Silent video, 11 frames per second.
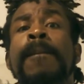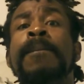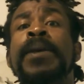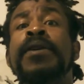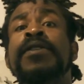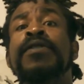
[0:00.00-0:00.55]

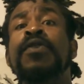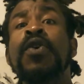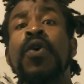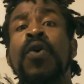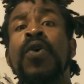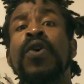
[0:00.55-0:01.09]
because
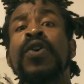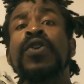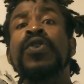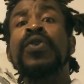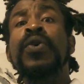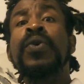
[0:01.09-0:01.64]

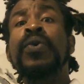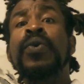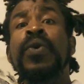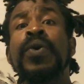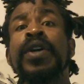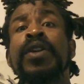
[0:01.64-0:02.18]
corn don't
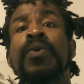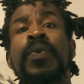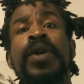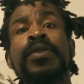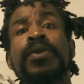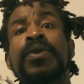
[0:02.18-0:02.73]
grow in the
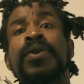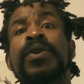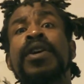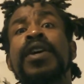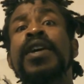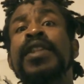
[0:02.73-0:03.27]
winter,
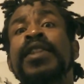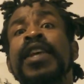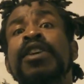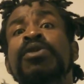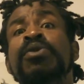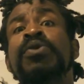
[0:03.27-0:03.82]
they
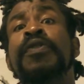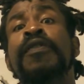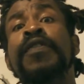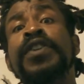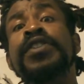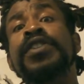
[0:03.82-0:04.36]
use
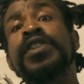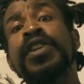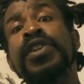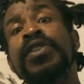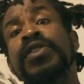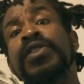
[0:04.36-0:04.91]
fish
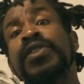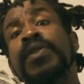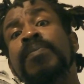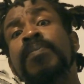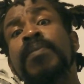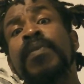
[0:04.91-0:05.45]
genes
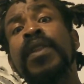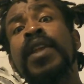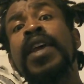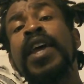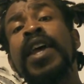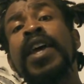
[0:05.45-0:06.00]

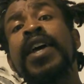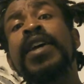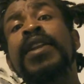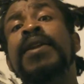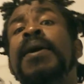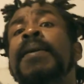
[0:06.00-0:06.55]

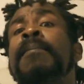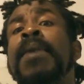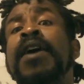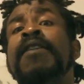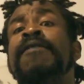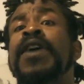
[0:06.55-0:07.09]
and
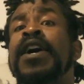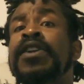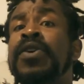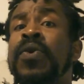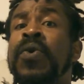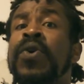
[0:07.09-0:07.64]
modified the
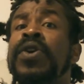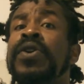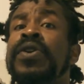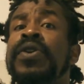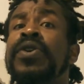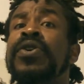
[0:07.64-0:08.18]
corn
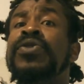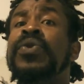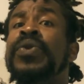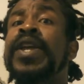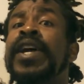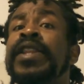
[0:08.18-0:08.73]

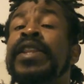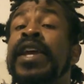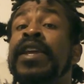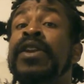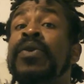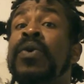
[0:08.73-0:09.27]
so that they
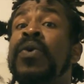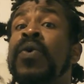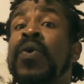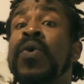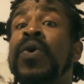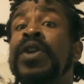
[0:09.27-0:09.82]
can grow
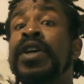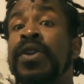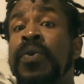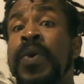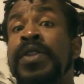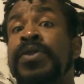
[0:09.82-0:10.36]
corn in the
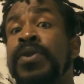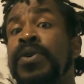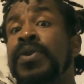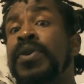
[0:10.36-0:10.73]
winter.